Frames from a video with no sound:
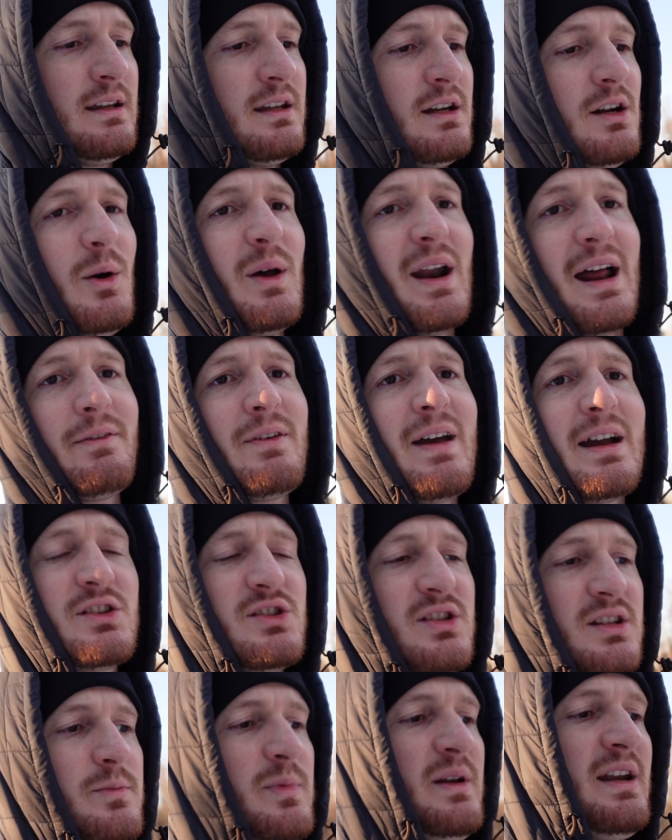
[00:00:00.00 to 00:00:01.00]
you know what? I've
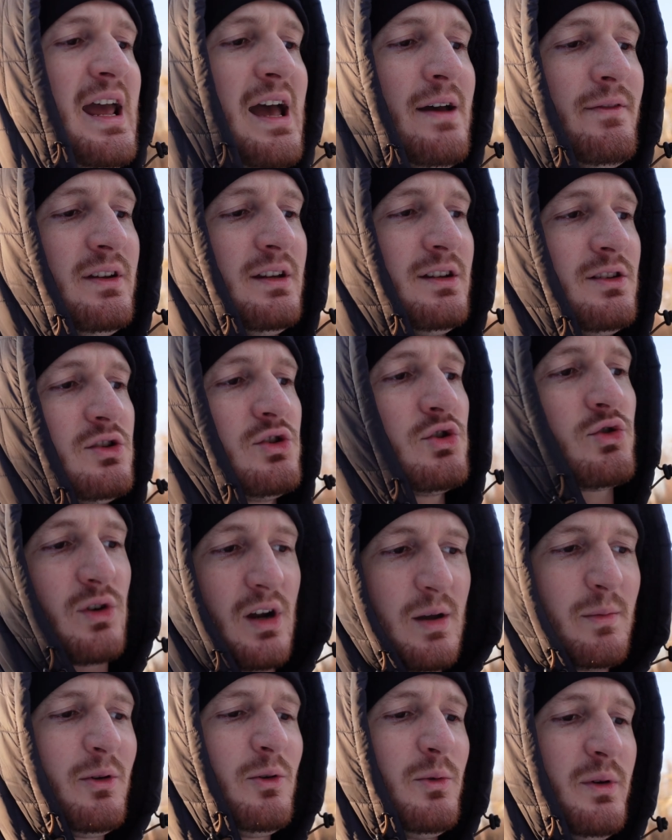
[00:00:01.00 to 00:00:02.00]
actually been having
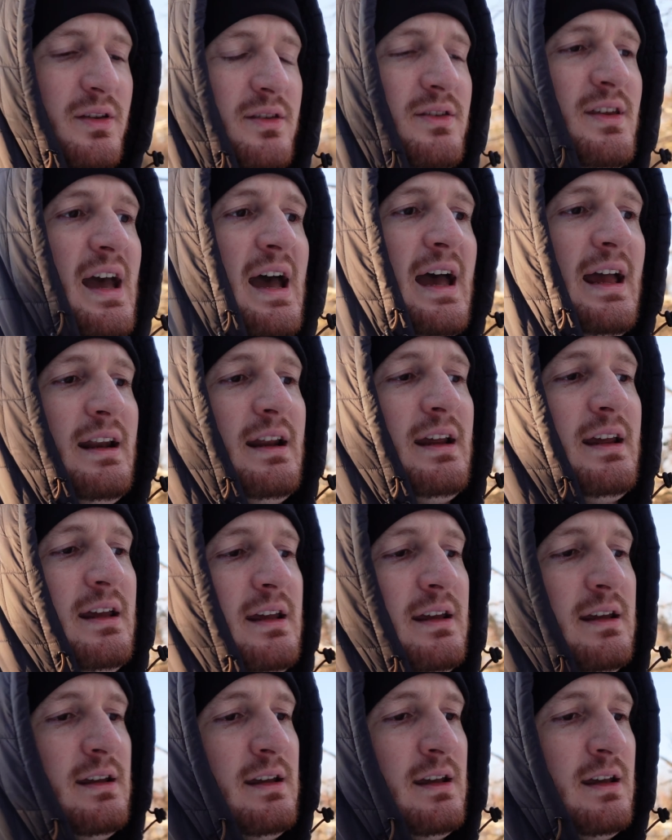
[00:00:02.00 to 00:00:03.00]
trouble with that.
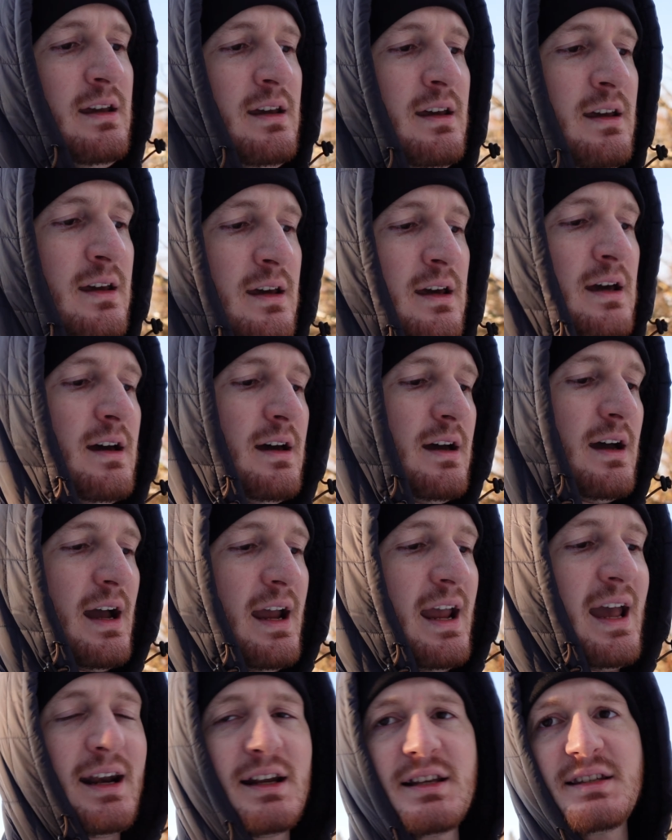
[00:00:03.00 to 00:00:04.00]

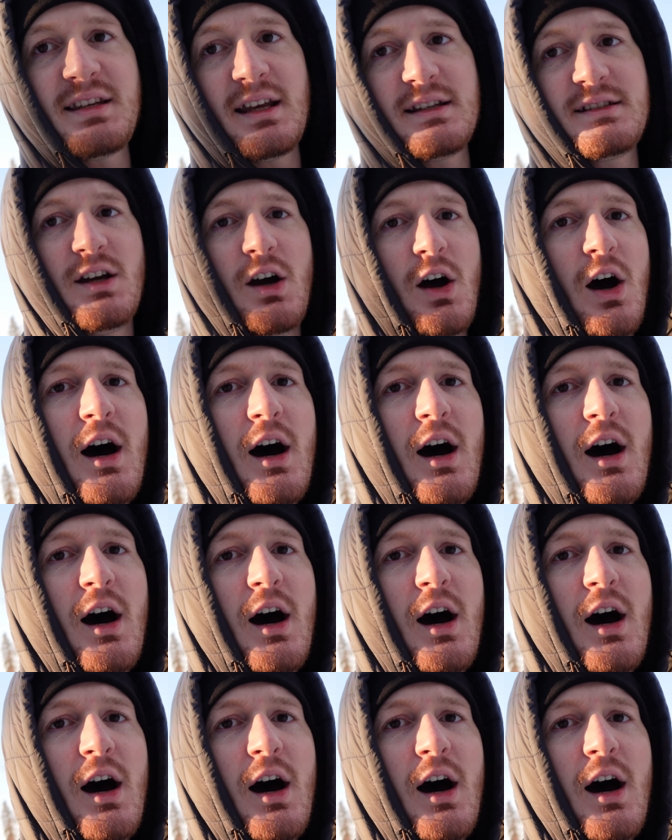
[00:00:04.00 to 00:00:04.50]
I had it set to